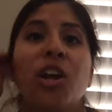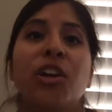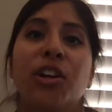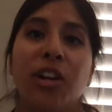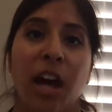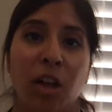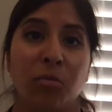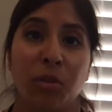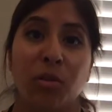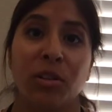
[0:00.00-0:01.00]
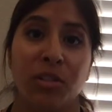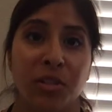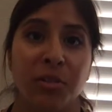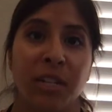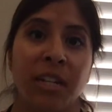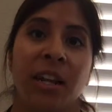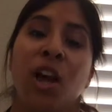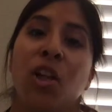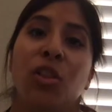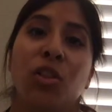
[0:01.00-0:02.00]
could help your student
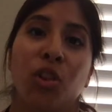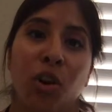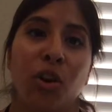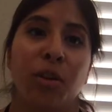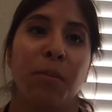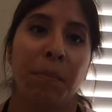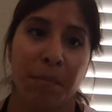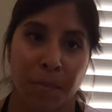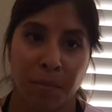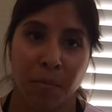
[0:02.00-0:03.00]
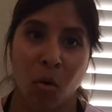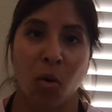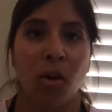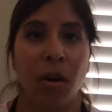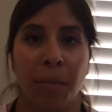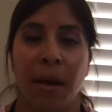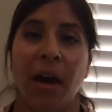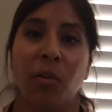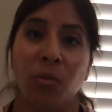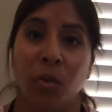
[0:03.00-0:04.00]
learn more
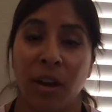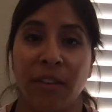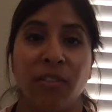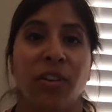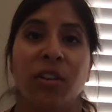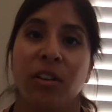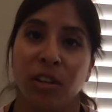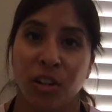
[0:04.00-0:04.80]
about whatever